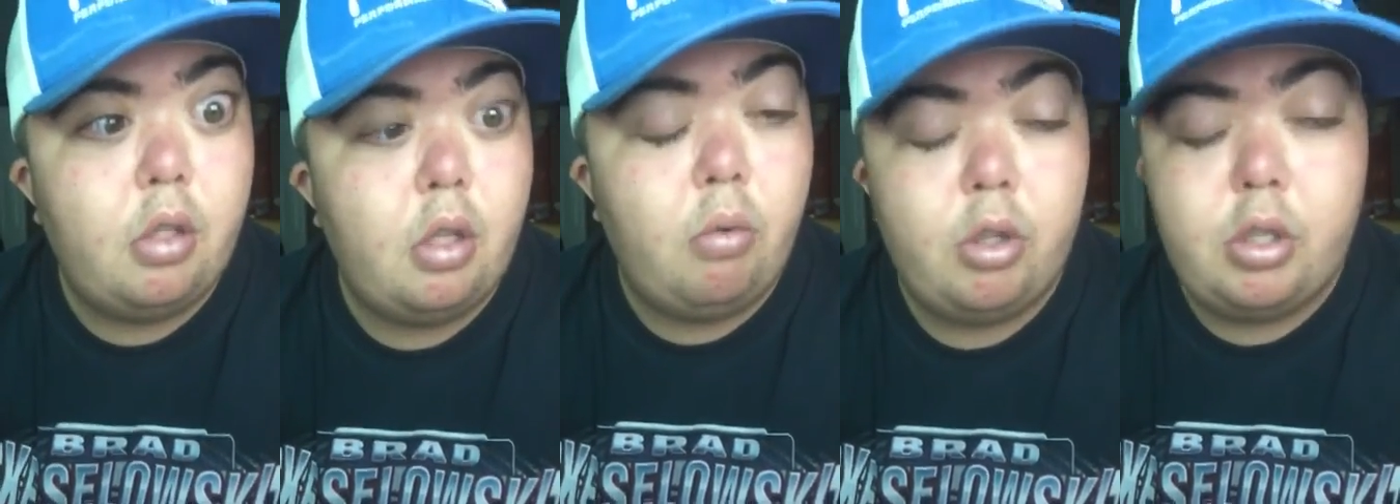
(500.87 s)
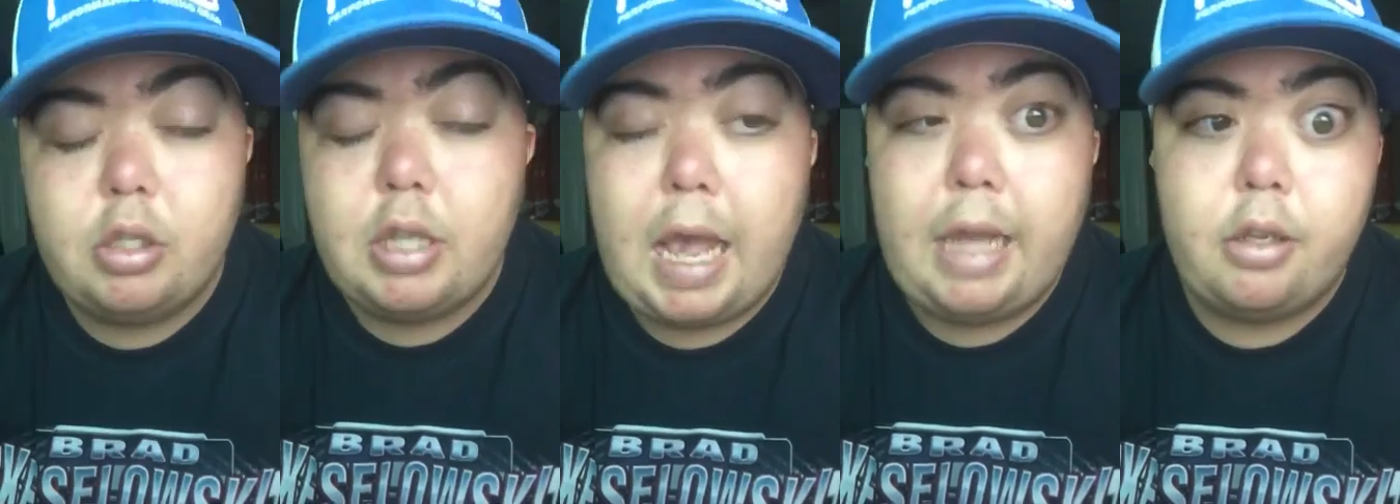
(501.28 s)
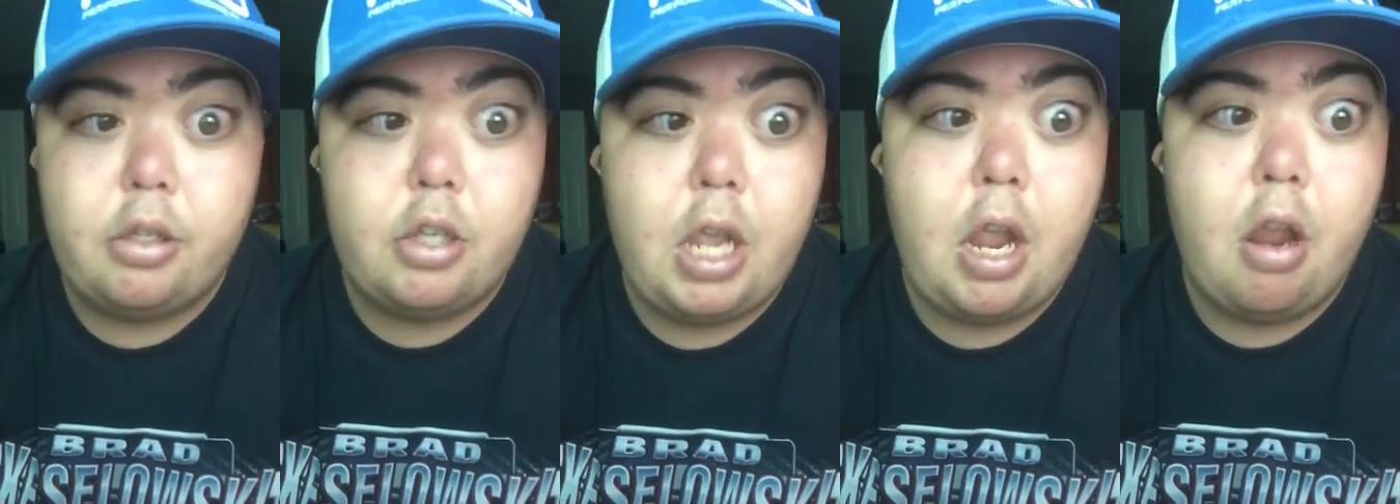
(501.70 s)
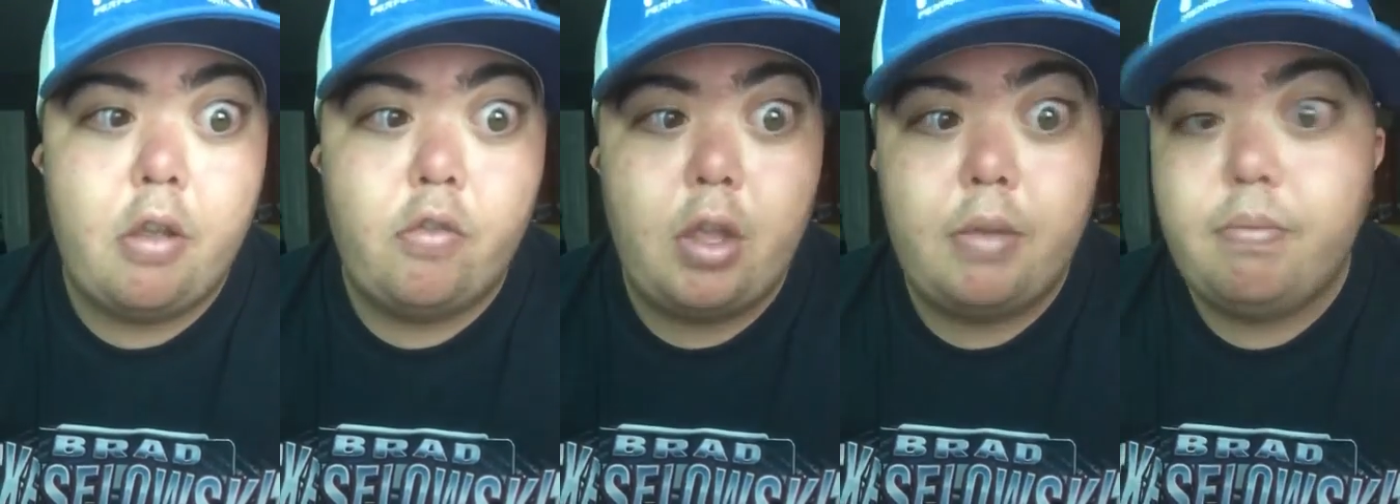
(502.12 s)
where you sat in a chair
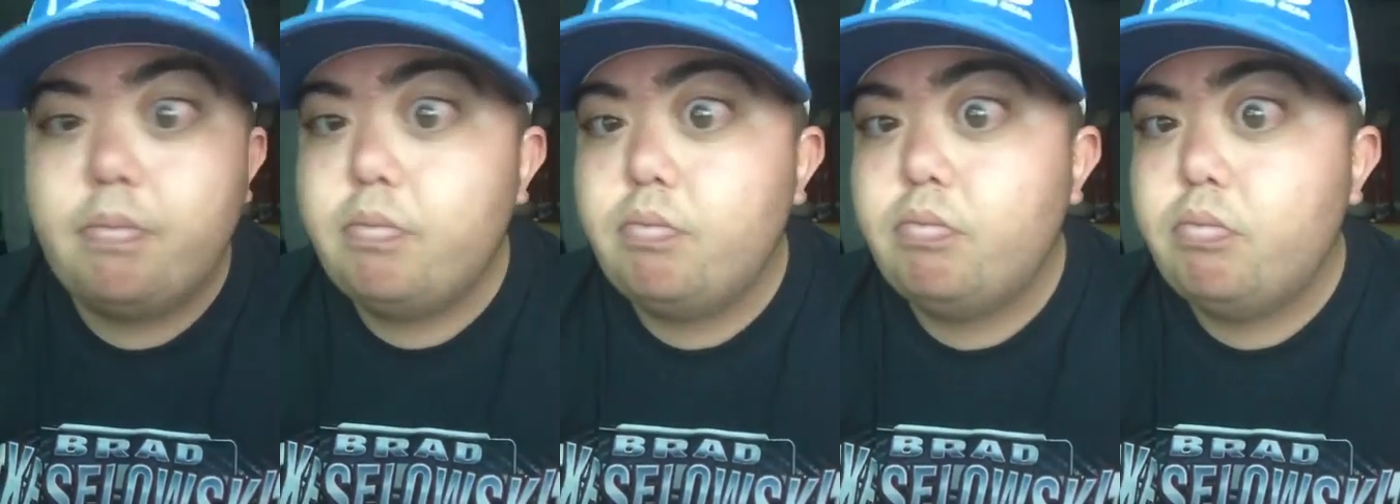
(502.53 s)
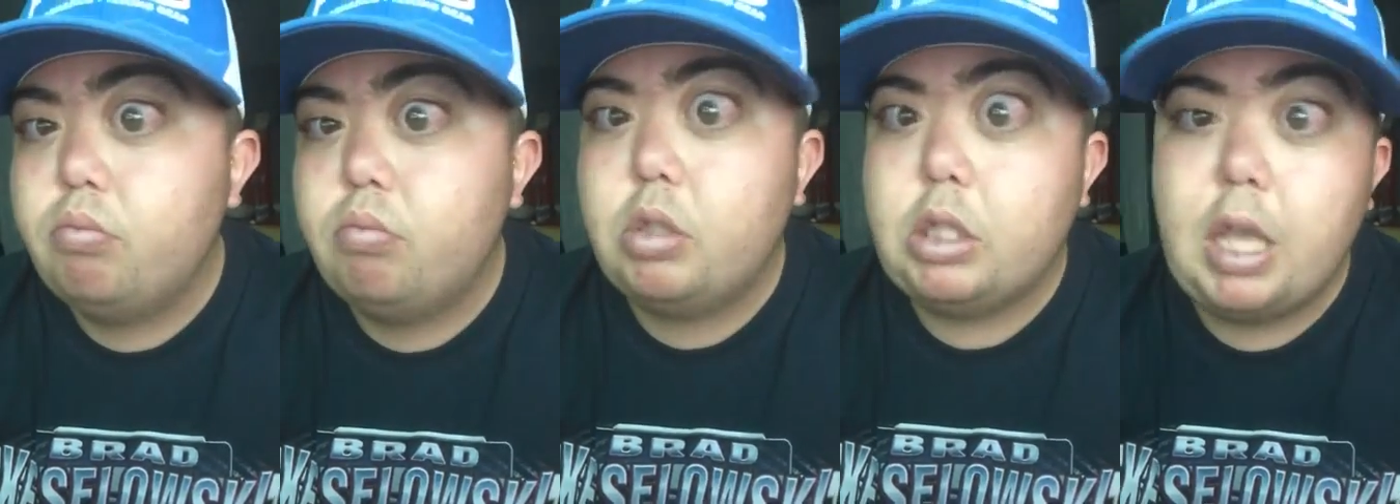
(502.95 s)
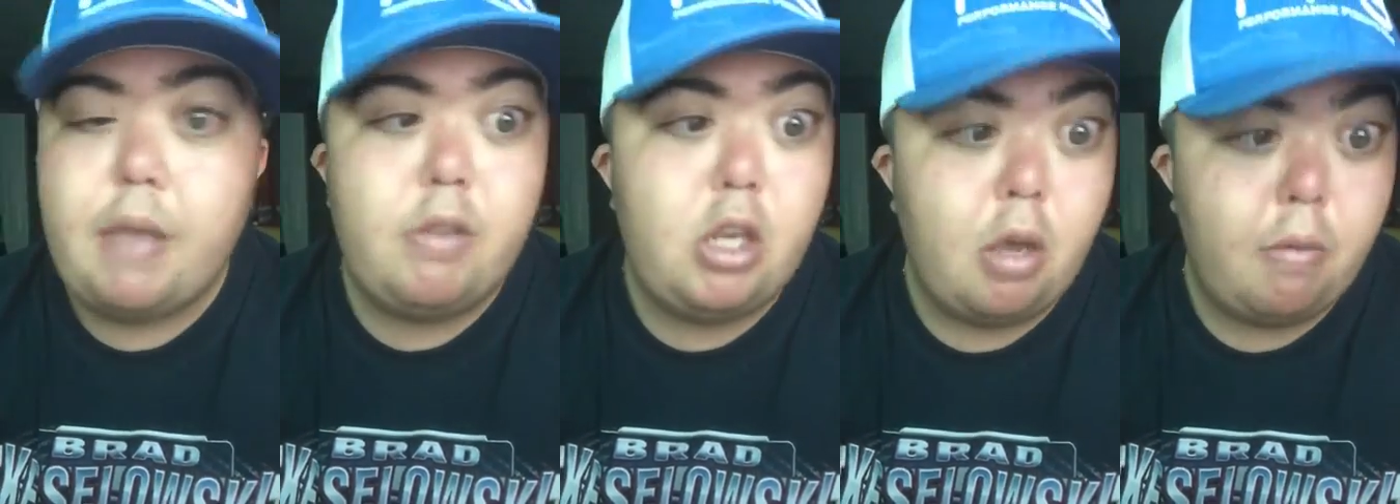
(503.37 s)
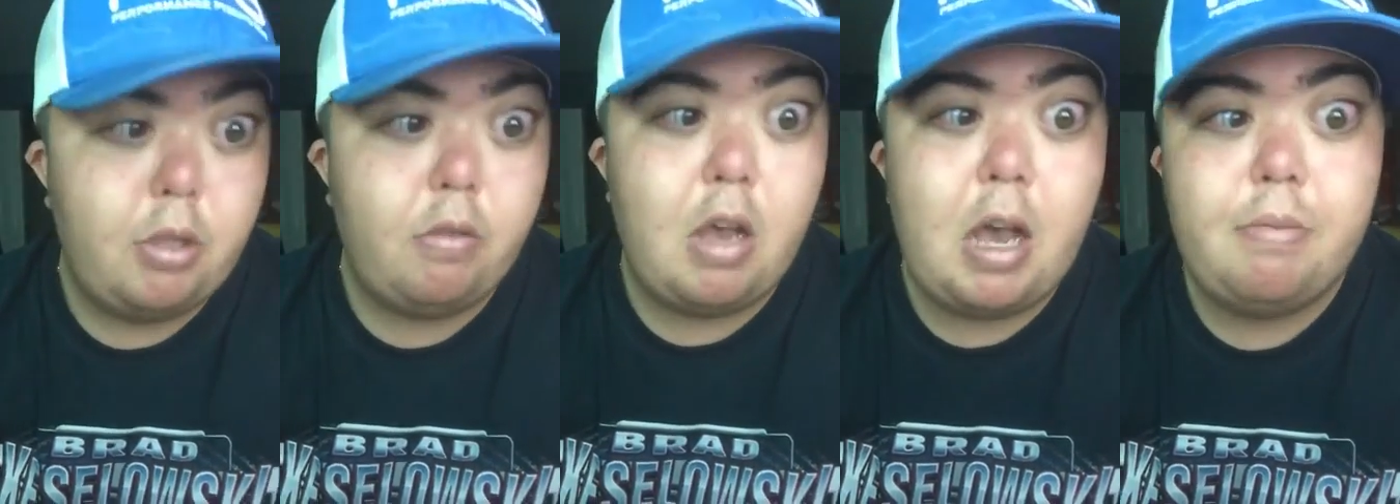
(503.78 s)
and they gave you numbing
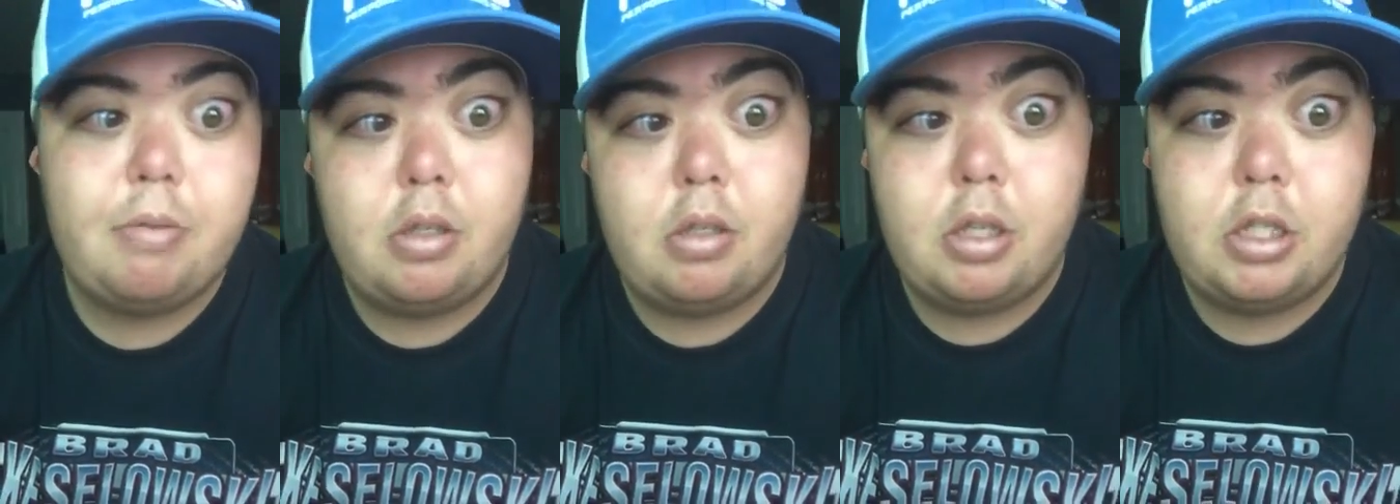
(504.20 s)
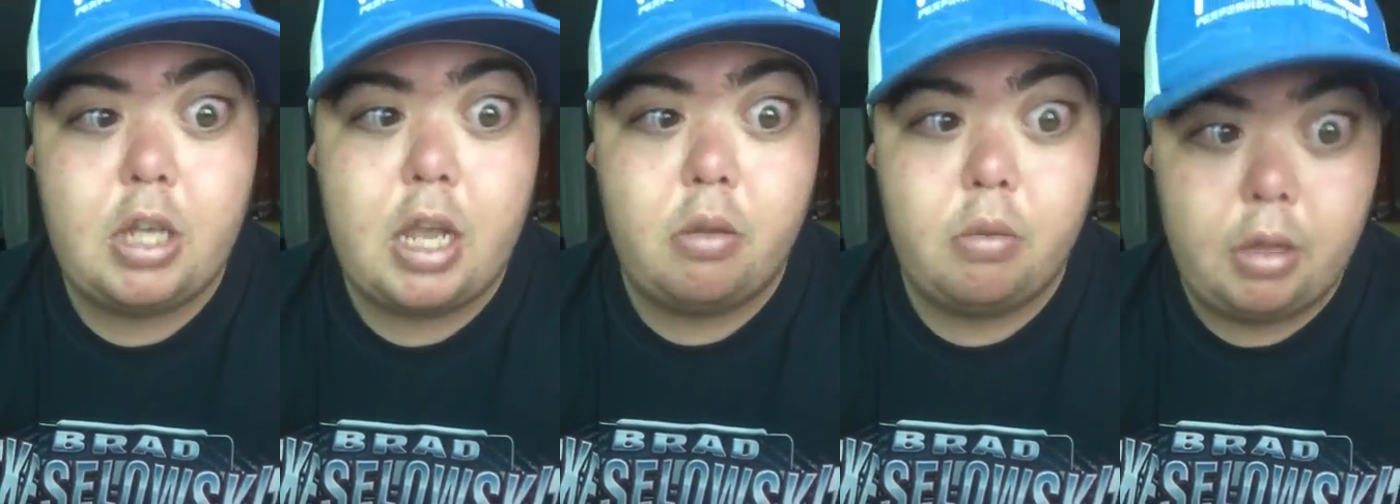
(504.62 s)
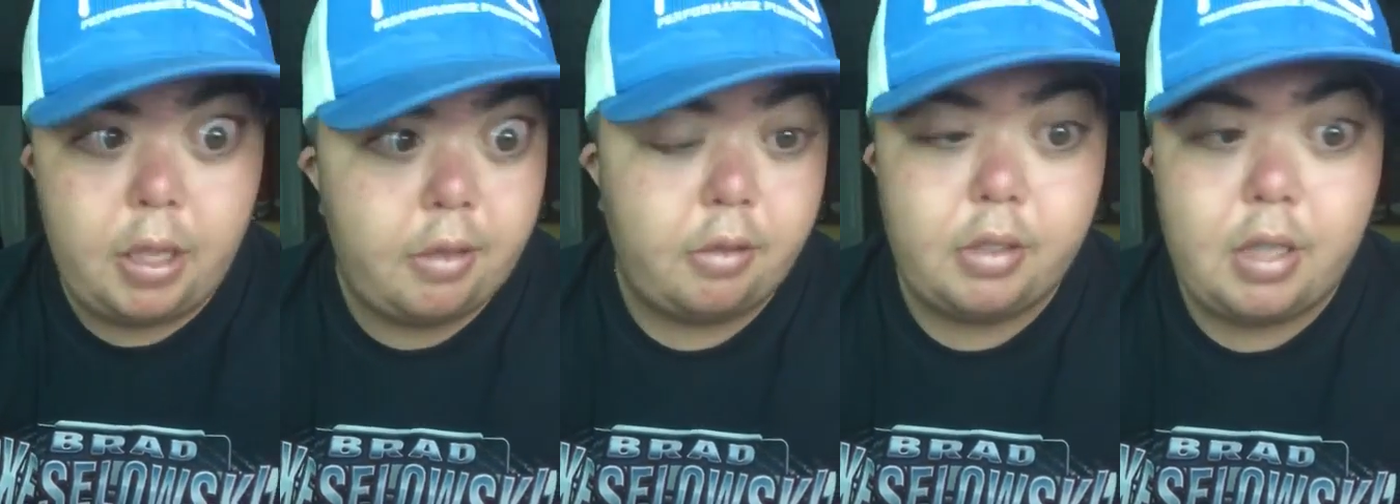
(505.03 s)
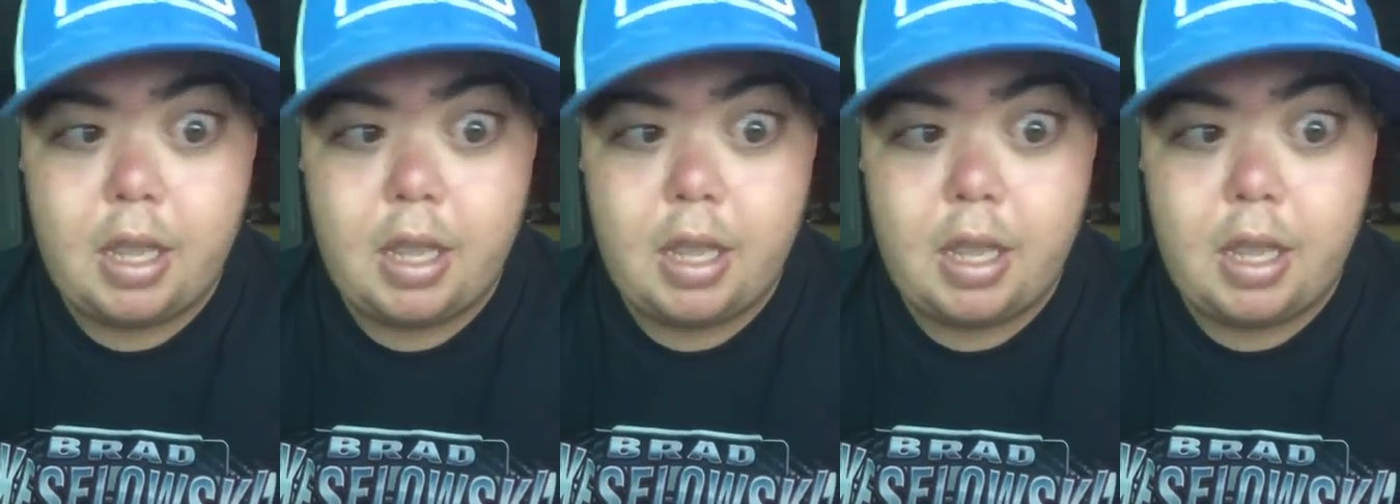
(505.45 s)
drops and just shot you with lasers. I